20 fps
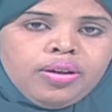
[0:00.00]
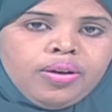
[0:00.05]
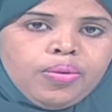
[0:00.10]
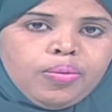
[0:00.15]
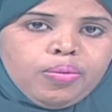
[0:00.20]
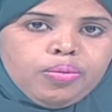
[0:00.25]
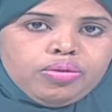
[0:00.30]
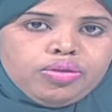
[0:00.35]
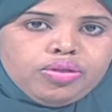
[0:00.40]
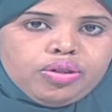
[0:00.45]

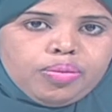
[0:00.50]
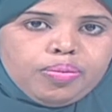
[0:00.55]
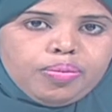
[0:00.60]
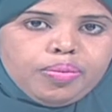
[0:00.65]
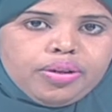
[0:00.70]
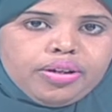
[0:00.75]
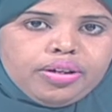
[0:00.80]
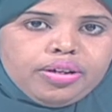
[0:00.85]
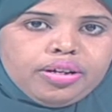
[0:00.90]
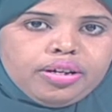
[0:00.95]
which will
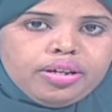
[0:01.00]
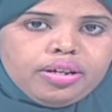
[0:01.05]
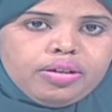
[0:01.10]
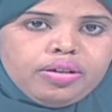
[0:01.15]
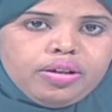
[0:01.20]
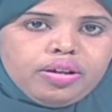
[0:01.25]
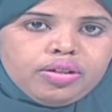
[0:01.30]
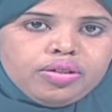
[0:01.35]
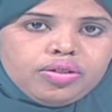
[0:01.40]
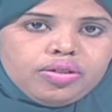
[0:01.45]
be
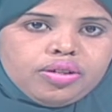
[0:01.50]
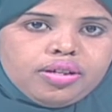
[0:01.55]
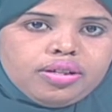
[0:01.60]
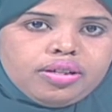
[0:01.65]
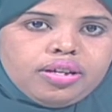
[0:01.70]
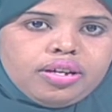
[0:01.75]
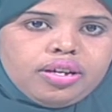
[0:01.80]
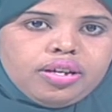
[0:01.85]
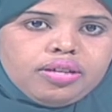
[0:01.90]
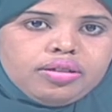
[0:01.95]
launched
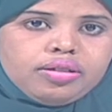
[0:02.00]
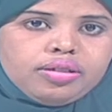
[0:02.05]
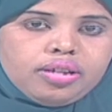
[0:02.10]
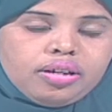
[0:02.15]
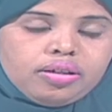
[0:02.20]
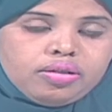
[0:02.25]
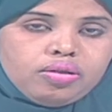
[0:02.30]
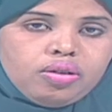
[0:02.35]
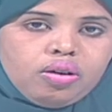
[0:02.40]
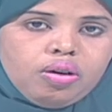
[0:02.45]
in
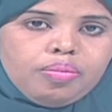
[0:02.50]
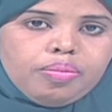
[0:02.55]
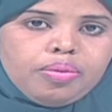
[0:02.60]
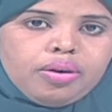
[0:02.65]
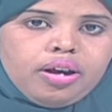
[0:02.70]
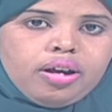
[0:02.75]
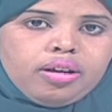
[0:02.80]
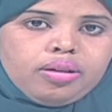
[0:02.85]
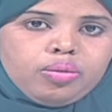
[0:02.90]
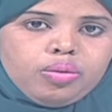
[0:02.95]

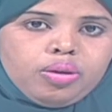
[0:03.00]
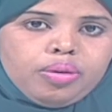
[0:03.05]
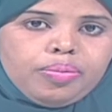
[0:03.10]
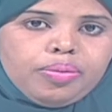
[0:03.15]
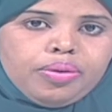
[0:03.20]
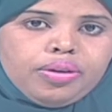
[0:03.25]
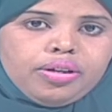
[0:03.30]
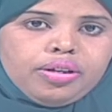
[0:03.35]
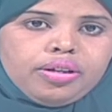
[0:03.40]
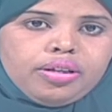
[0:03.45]
September and will
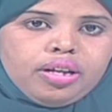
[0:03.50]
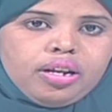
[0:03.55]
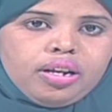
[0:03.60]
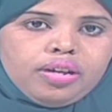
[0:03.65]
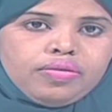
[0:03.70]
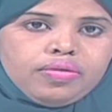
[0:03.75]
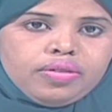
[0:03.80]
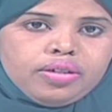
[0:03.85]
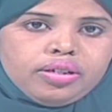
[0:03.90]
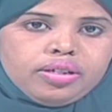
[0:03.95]
be
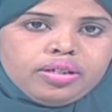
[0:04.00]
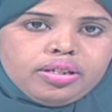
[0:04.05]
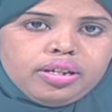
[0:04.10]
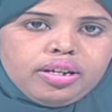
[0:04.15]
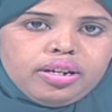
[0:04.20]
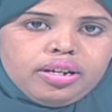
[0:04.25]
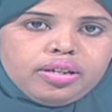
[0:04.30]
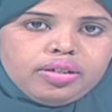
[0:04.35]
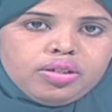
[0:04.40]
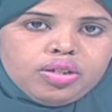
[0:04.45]
delivered
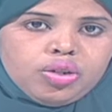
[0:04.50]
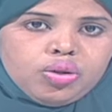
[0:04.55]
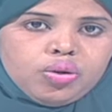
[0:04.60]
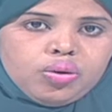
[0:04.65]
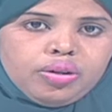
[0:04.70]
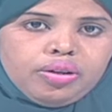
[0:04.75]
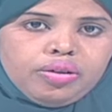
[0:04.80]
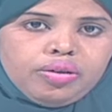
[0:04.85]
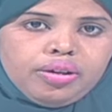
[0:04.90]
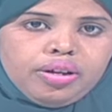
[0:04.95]
next
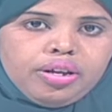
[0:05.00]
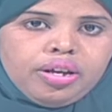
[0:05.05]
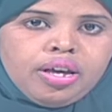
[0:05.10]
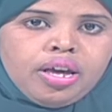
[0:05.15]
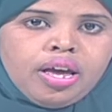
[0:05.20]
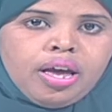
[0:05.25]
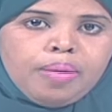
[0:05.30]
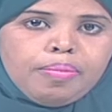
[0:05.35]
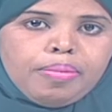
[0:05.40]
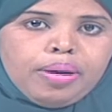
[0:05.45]
January
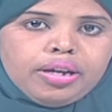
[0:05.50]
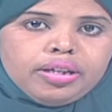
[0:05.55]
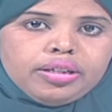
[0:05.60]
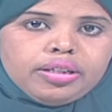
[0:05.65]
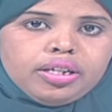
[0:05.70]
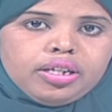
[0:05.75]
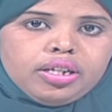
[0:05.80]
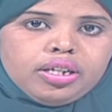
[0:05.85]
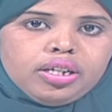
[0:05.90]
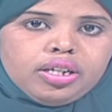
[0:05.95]
by
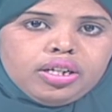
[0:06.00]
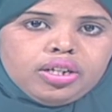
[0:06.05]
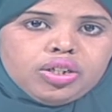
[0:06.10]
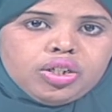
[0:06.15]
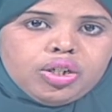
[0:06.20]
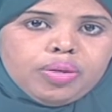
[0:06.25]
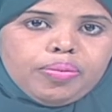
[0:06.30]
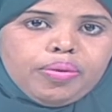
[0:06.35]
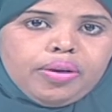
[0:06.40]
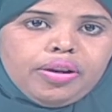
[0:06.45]
the
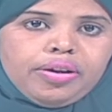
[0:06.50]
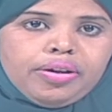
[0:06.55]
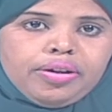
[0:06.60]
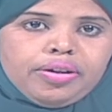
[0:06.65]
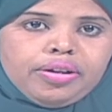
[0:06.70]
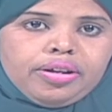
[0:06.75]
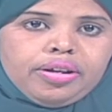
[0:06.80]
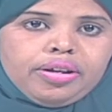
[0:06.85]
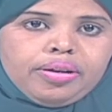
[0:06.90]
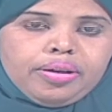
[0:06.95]

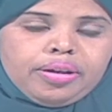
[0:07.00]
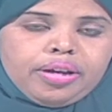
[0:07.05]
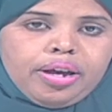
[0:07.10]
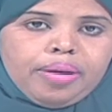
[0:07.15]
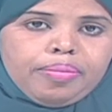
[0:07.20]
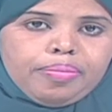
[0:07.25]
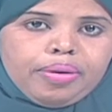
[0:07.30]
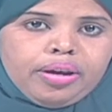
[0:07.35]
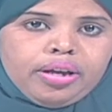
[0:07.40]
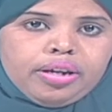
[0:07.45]
shipbuilding
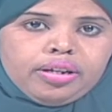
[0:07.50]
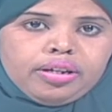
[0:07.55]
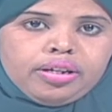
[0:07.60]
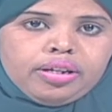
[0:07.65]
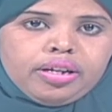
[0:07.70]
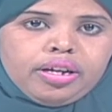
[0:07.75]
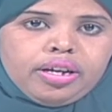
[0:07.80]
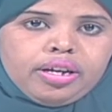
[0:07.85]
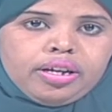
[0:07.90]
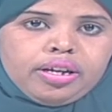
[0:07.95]

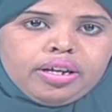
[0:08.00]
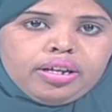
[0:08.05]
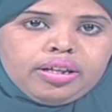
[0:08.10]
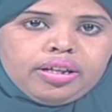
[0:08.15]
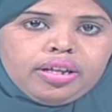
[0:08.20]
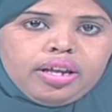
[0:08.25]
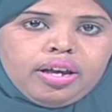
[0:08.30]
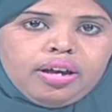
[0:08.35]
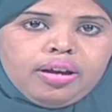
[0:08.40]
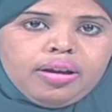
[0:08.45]
company
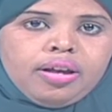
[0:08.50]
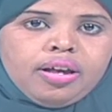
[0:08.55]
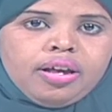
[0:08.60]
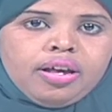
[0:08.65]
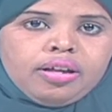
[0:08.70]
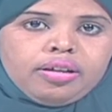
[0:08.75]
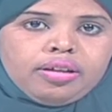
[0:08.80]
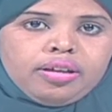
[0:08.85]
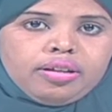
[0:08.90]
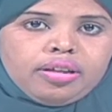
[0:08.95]

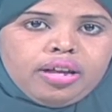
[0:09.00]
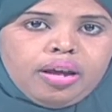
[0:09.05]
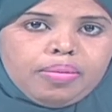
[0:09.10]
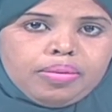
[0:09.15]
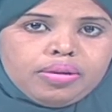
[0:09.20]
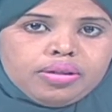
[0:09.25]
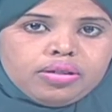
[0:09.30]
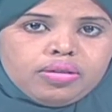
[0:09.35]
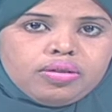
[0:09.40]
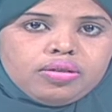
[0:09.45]

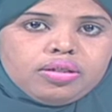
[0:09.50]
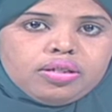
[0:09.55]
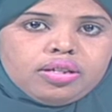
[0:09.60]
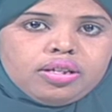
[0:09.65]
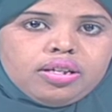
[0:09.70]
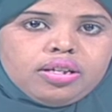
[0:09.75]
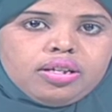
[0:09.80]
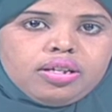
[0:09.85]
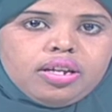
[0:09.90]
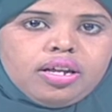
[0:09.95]

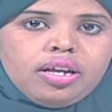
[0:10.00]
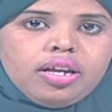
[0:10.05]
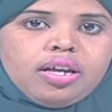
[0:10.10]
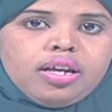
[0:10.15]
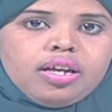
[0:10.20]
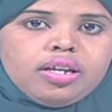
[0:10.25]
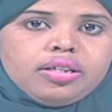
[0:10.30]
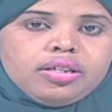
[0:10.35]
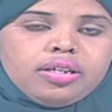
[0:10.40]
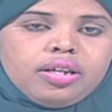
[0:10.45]
Kitamazozin
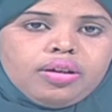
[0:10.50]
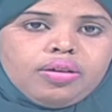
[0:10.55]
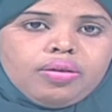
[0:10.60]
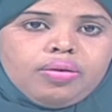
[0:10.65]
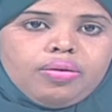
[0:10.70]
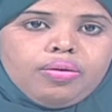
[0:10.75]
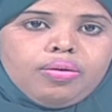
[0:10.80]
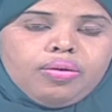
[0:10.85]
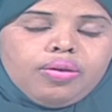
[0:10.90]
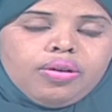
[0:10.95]

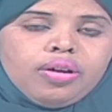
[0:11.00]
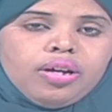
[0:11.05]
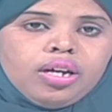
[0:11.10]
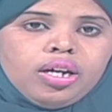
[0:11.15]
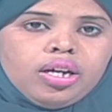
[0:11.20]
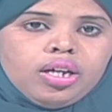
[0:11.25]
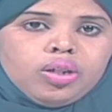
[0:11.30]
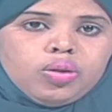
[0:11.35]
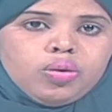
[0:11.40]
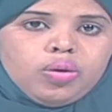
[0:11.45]
Teko.
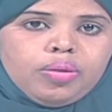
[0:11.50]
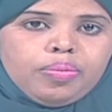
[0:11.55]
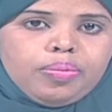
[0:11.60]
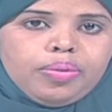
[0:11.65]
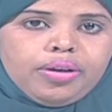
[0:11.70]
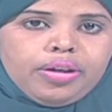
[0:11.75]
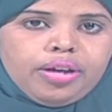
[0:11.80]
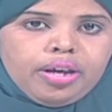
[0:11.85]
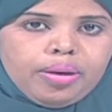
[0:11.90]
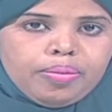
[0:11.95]
It will
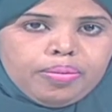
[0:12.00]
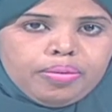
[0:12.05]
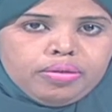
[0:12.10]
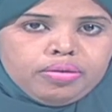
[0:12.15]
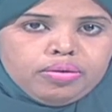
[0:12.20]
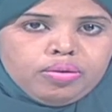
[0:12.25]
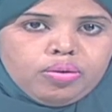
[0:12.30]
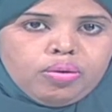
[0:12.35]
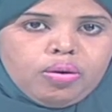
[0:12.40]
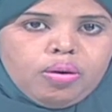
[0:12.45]
be
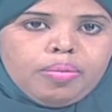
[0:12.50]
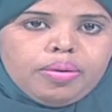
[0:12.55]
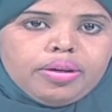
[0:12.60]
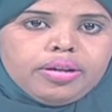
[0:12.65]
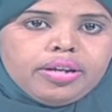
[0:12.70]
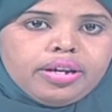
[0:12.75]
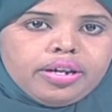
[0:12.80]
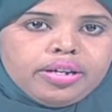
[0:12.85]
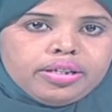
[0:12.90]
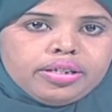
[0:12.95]
able to
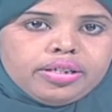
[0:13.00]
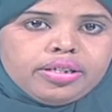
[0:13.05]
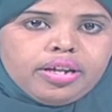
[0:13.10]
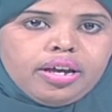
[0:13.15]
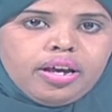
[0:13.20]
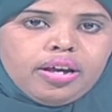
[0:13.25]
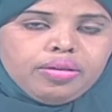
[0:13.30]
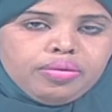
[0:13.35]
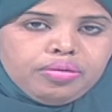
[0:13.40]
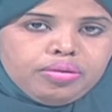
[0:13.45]

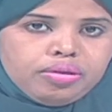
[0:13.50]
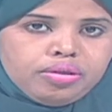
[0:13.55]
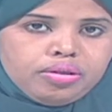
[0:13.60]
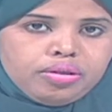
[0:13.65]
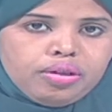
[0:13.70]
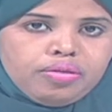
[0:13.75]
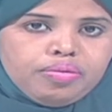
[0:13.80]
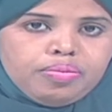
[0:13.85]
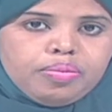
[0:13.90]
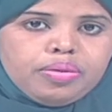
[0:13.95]
accommodate
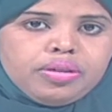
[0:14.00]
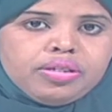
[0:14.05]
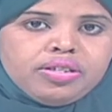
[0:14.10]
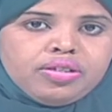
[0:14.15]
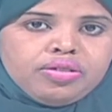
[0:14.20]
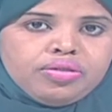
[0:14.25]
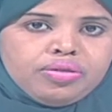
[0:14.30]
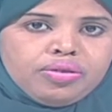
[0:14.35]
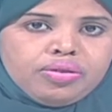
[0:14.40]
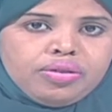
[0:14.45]
hundreds of
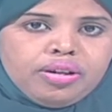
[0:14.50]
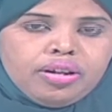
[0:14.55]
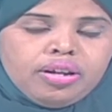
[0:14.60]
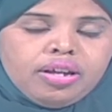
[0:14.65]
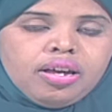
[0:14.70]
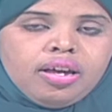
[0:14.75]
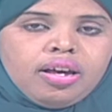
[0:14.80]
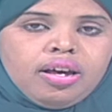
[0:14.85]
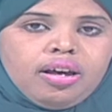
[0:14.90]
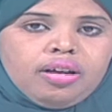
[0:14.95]
passengers
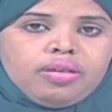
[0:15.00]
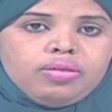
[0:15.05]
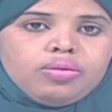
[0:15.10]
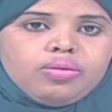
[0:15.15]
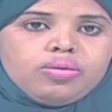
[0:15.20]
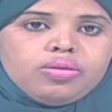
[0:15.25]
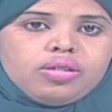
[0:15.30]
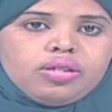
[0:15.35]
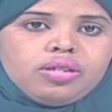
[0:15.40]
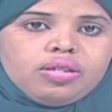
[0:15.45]
and
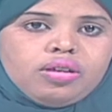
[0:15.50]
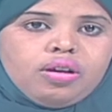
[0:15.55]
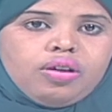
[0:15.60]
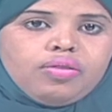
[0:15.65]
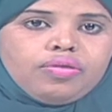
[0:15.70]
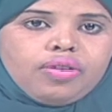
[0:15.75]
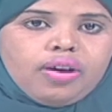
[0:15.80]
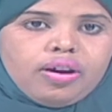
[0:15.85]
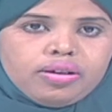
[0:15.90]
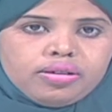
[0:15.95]
dozens
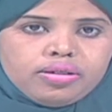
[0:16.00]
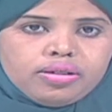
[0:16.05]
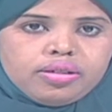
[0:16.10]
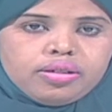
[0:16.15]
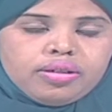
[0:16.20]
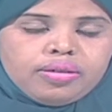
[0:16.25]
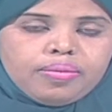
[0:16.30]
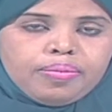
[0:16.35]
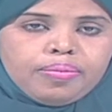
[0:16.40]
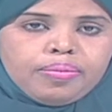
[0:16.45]
of
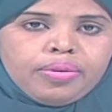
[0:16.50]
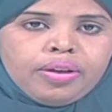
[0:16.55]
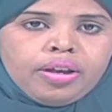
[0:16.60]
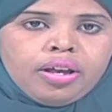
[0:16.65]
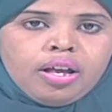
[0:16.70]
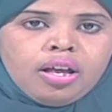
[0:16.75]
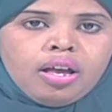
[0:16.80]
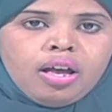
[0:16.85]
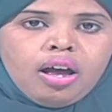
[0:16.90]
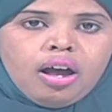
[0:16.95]
cars.
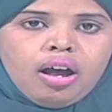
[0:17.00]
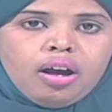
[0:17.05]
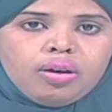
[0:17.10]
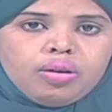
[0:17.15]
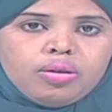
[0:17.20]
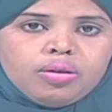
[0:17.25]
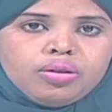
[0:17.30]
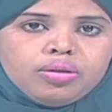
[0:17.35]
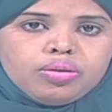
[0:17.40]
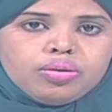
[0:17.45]

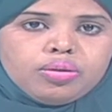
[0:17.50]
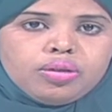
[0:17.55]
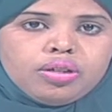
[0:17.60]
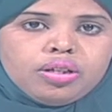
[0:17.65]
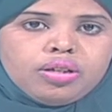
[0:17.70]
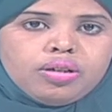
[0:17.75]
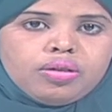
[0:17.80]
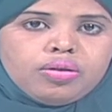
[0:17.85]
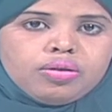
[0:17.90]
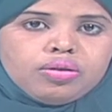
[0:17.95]
According to
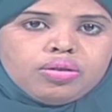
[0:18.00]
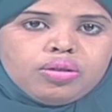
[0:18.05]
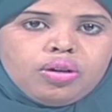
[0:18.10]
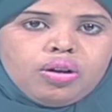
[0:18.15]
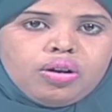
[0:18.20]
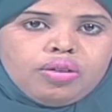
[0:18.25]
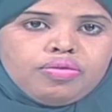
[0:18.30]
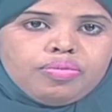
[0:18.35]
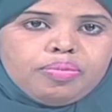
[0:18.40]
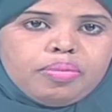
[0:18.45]
the Director
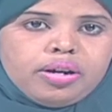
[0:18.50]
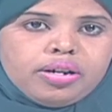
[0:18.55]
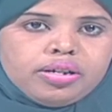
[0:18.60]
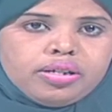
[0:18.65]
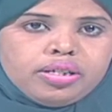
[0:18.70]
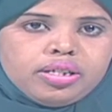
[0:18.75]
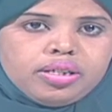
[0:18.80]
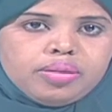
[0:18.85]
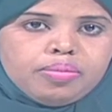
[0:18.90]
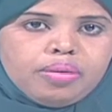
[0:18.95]
of
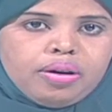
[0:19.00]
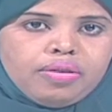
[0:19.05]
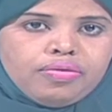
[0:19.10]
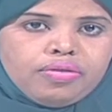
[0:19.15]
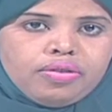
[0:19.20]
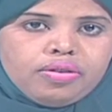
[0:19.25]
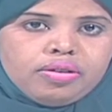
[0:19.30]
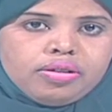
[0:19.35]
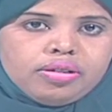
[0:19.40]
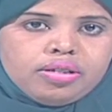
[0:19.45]
Maritime
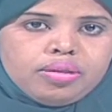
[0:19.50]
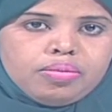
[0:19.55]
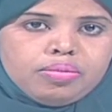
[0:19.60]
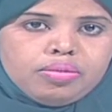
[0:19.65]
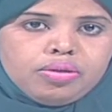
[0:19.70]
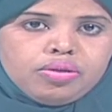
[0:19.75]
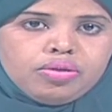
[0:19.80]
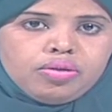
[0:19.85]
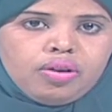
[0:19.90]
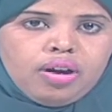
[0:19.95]
Affairs,
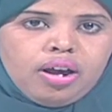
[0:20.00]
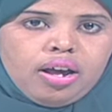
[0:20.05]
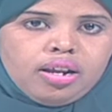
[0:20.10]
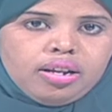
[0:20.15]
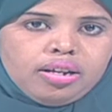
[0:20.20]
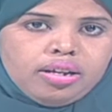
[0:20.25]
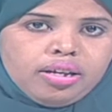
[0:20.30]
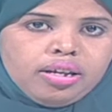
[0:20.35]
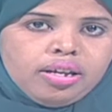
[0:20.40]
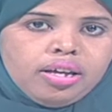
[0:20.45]
Mr.
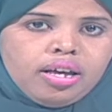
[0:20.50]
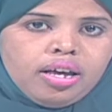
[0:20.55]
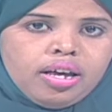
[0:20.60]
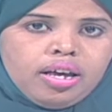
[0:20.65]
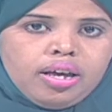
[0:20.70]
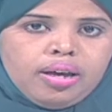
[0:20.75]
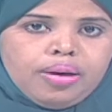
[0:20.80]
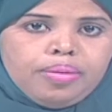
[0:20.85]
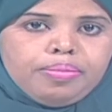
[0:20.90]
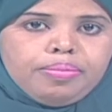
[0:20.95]
Ali
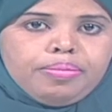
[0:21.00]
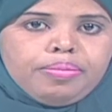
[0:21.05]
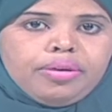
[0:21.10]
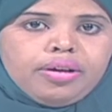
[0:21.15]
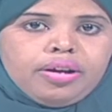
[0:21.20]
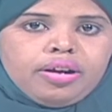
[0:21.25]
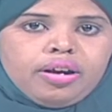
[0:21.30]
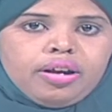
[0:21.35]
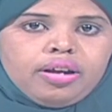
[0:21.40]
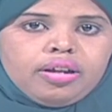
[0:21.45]

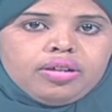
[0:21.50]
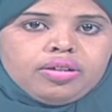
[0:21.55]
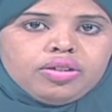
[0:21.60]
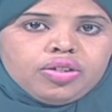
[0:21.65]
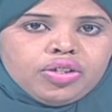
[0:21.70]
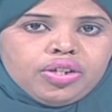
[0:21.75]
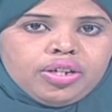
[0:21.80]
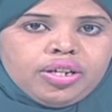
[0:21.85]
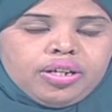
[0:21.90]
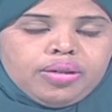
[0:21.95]
Mira
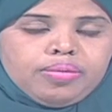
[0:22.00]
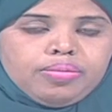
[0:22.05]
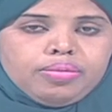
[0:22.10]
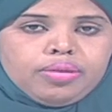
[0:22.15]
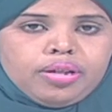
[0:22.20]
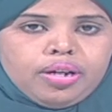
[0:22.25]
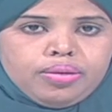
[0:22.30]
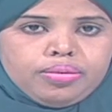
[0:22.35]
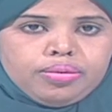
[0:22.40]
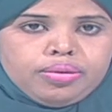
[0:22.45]

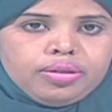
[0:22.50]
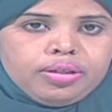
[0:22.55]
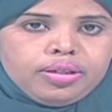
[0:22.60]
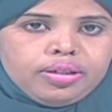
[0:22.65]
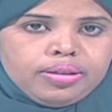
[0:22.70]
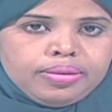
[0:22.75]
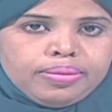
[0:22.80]
Shehim Daoud,